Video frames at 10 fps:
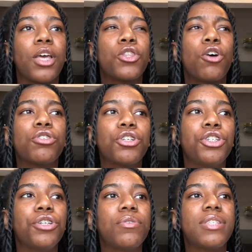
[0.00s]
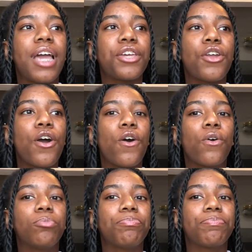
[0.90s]
Those are shoes that, you
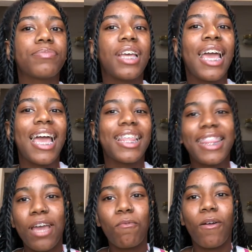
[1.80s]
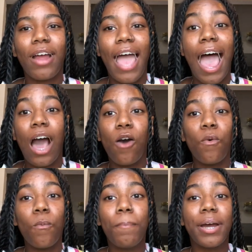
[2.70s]
know, they were
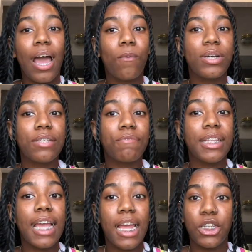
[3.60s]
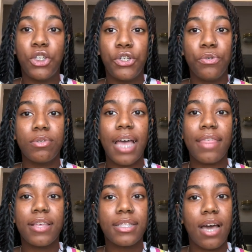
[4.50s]
out, but I wasn't really into shoes
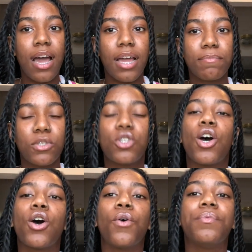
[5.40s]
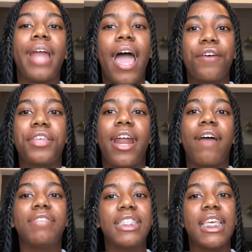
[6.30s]
at the time. So now that
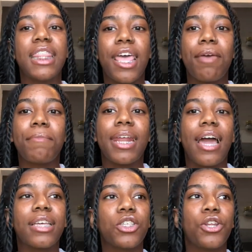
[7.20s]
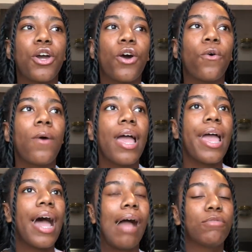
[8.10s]
I've seen them and
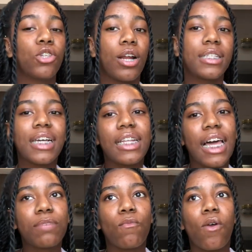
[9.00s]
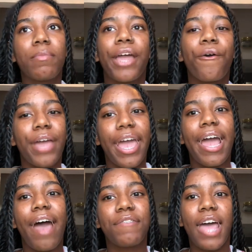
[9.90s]
I'm starting to collect more, I'm like, okay,
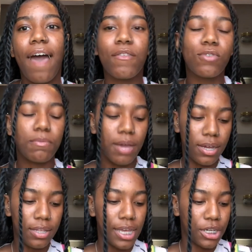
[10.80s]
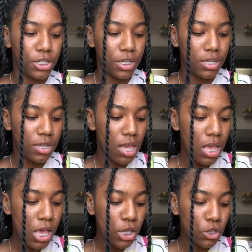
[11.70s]
I have to have those in my collection.
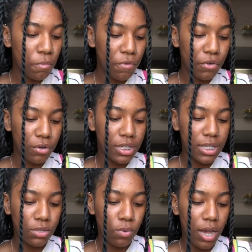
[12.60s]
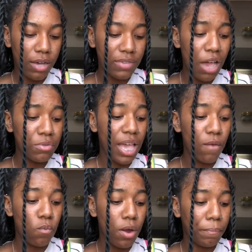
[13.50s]
So moving on to the 12s, I only
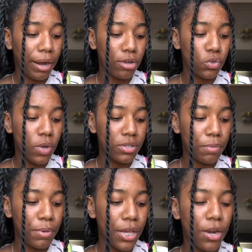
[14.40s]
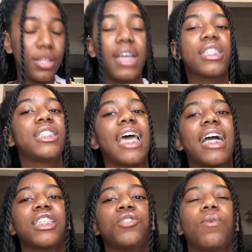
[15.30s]
have 1 pair of 12s up here, and that's the
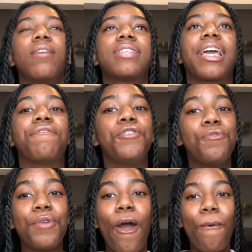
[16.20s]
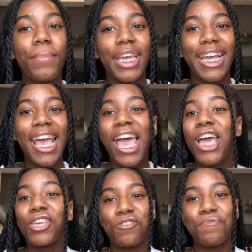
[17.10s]
Taxi 12s. Like, if you know me,
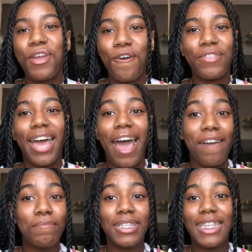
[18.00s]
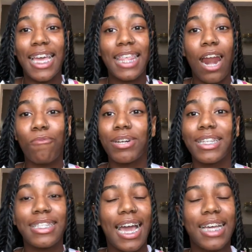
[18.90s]
you know that I've been saying that I
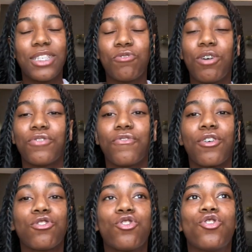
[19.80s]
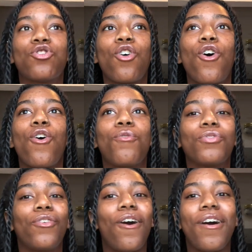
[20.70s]
wanted the Taxi 12s for so
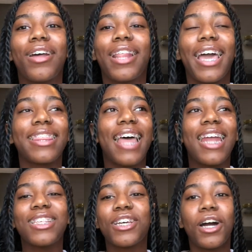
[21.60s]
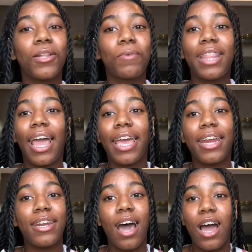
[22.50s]
long. Like, that is a colorway that
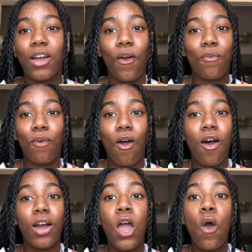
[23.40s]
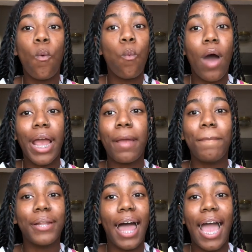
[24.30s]
cannot go wrong.
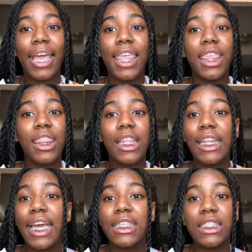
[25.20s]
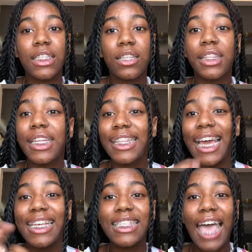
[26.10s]
White, black, and then the
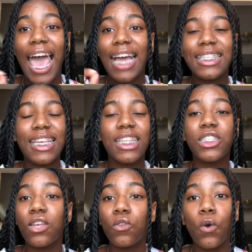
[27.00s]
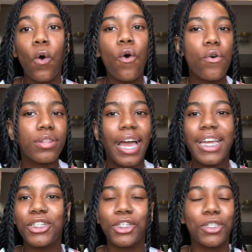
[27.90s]
lace accents on the gold, like,
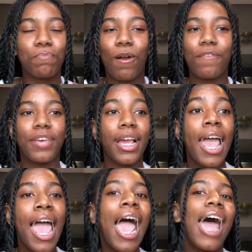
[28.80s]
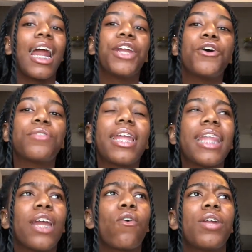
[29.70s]
it's just perfect. And I know that
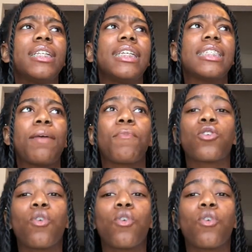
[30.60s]
later on in December,